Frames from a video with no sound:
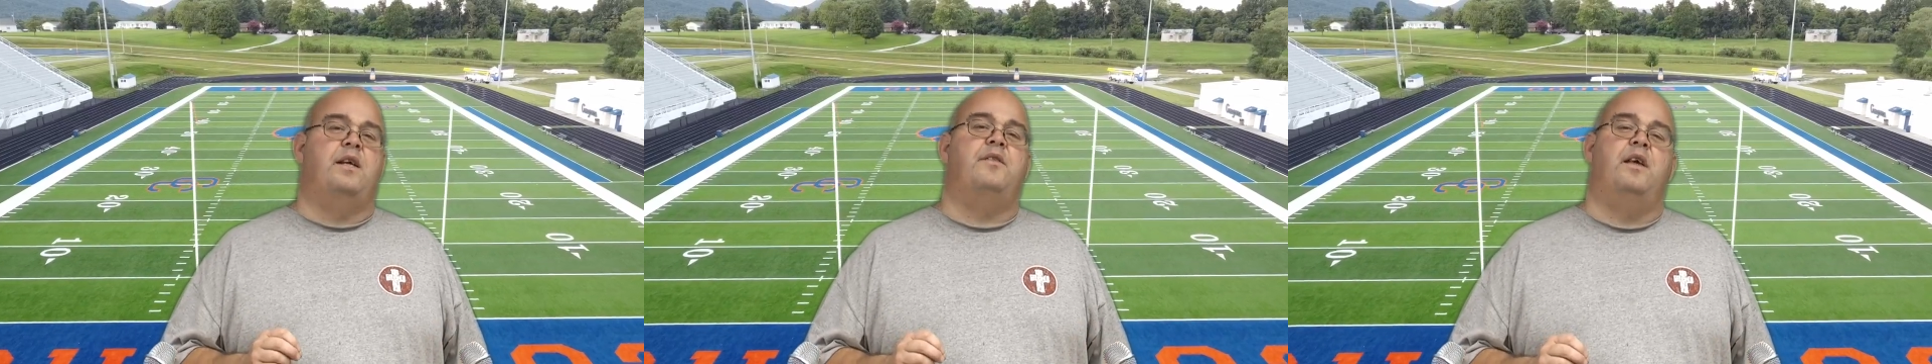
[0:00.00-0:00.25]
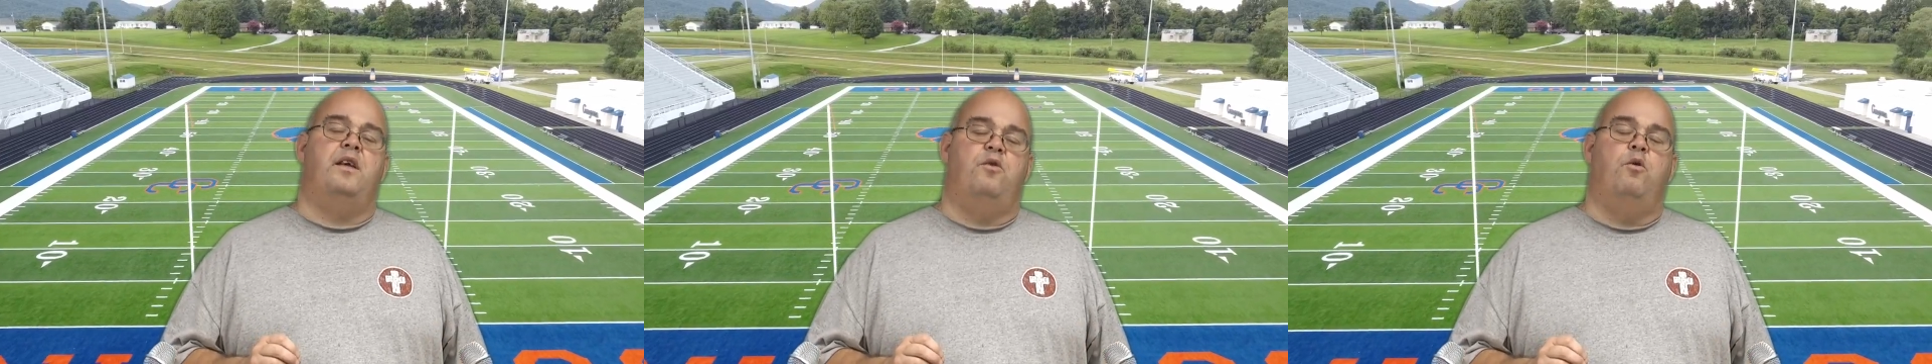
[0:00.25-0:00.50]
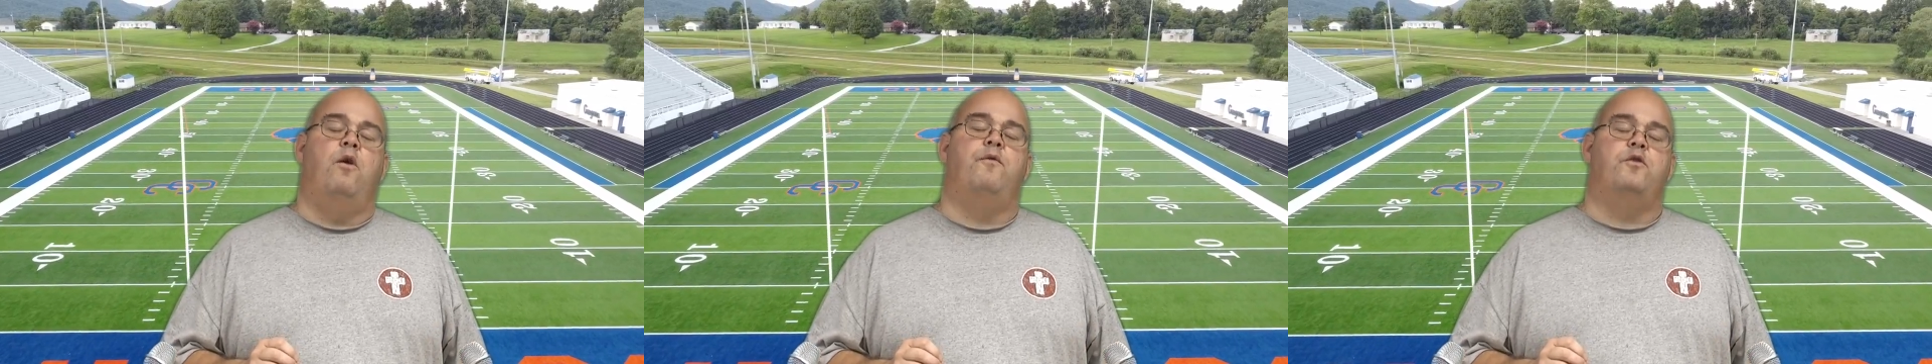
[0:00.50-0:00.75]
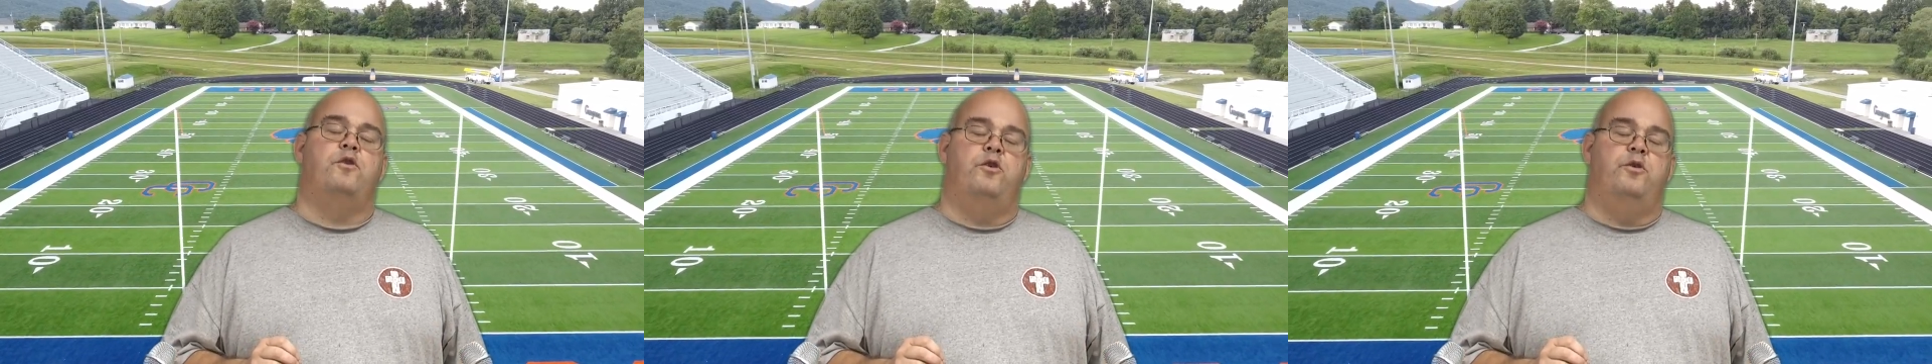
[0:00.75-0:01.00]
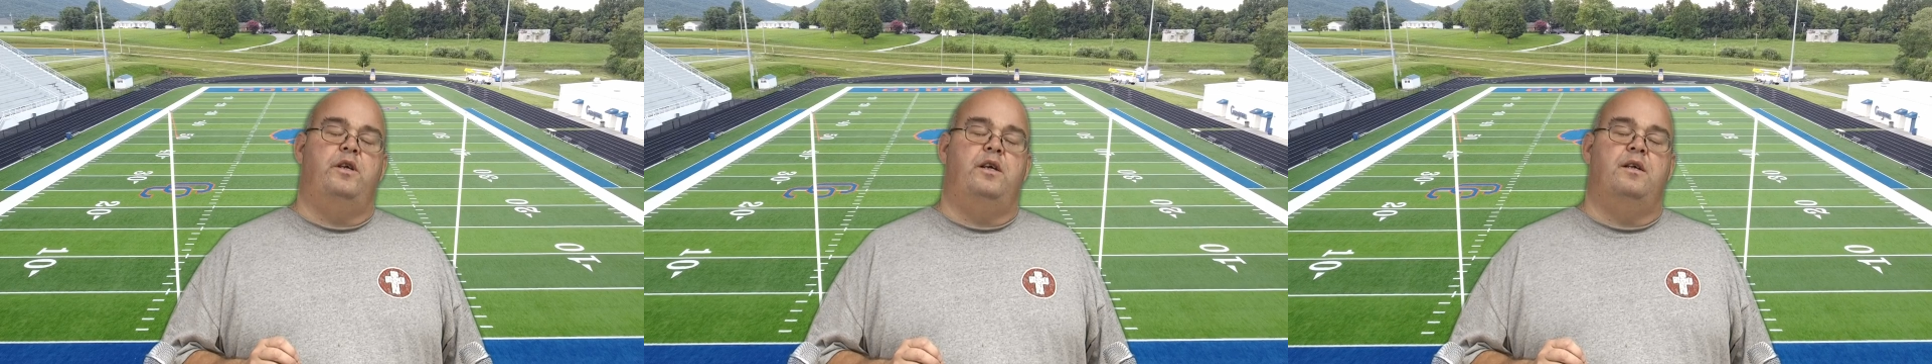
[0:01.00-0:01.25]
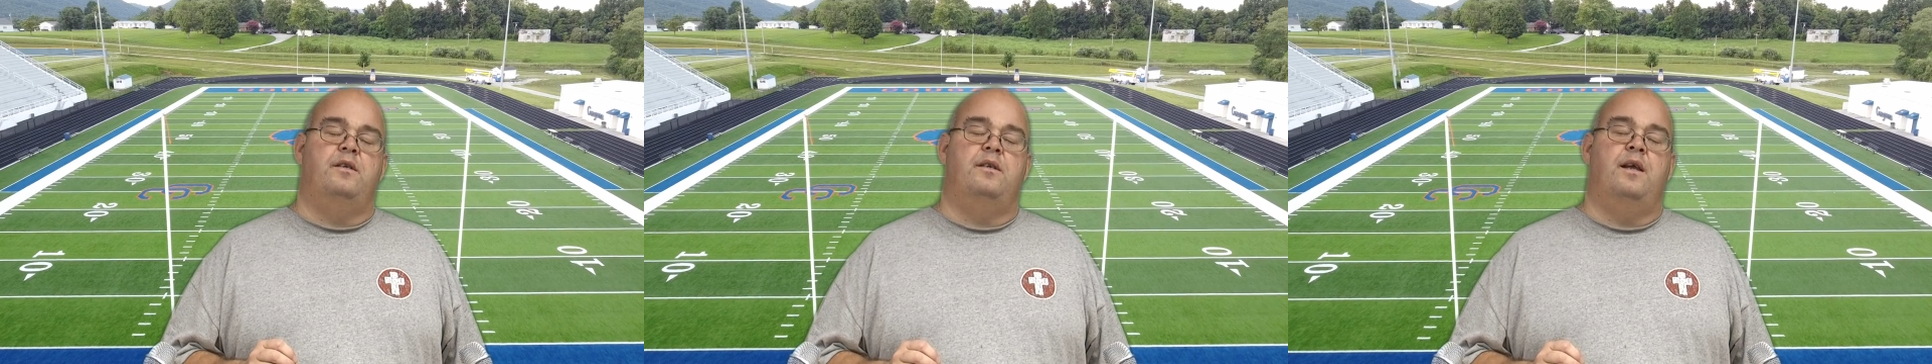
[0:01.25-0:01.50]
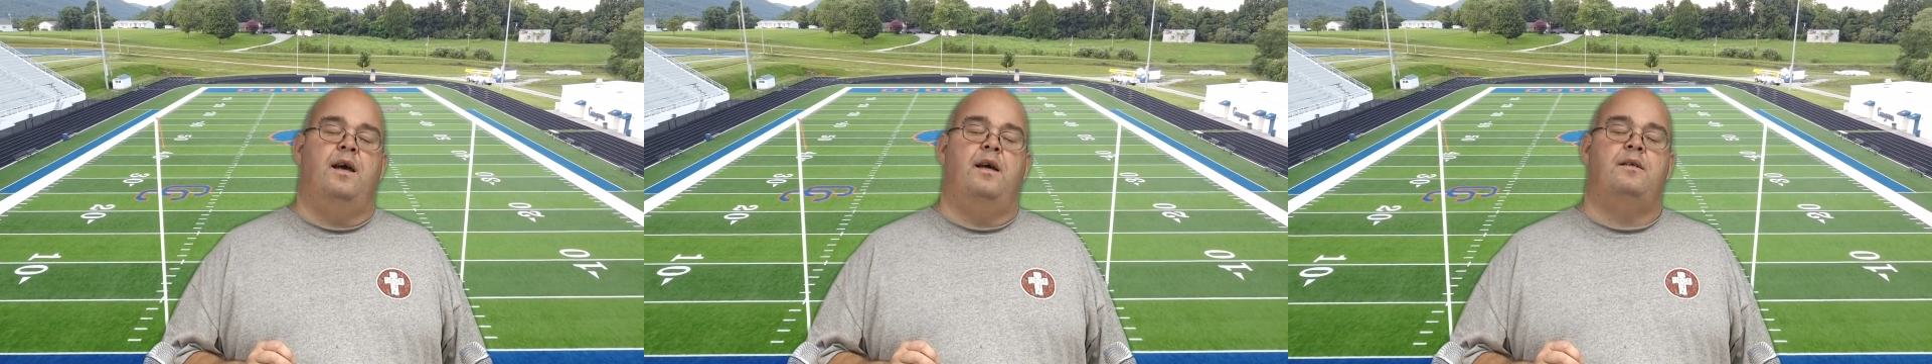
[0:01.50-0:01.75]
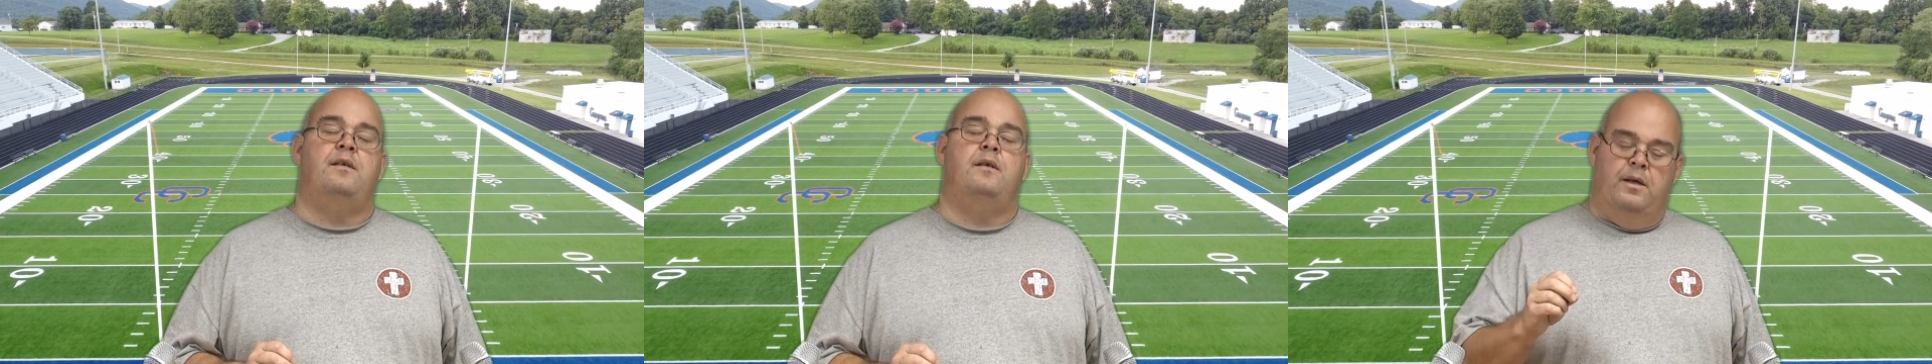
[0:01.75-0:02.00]
I thank you all for tuning in
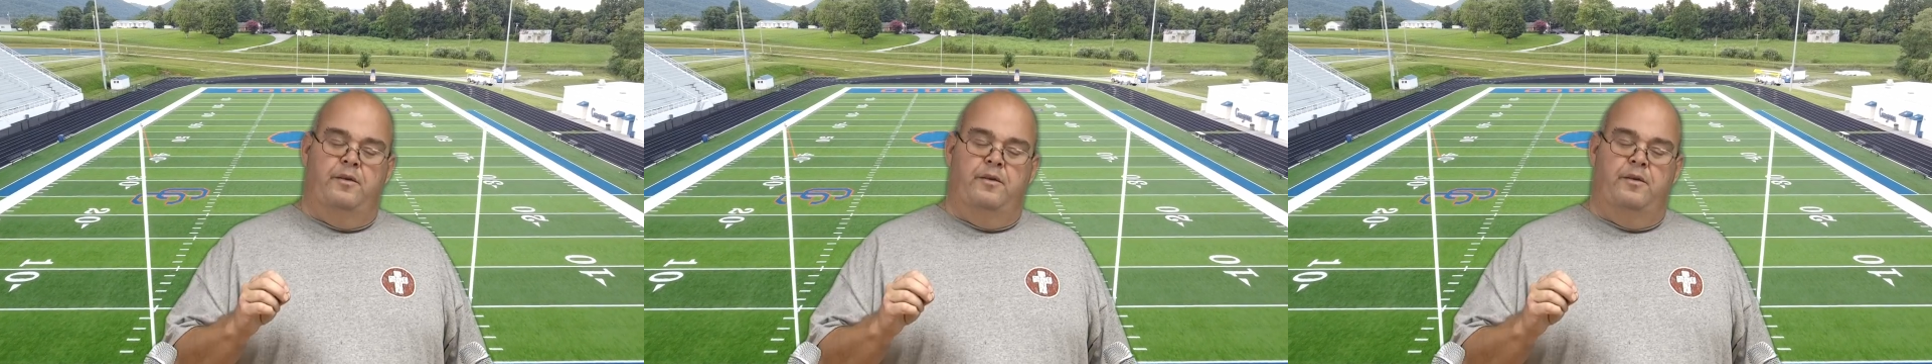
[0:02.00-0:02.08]
tonight.